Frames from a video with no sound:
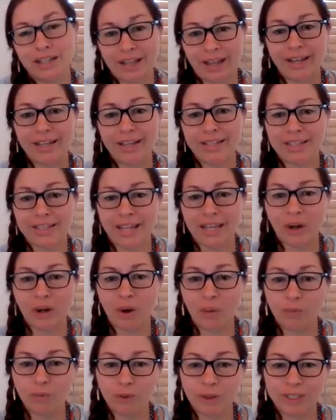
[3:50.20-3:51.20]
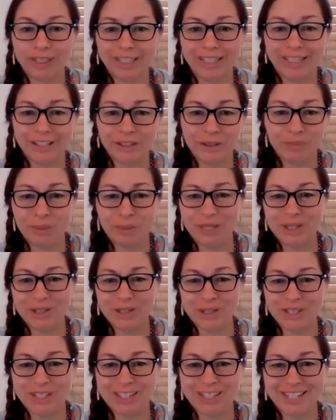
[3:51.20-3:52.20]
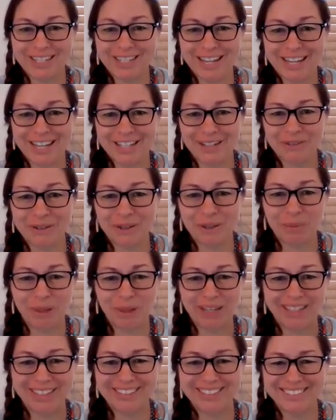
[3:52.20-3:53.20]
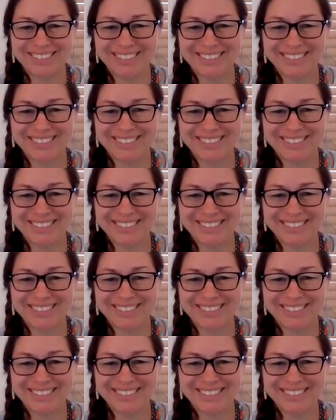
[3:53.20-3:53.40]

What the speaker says: class, and hopefully you'd be interested in taking it with me.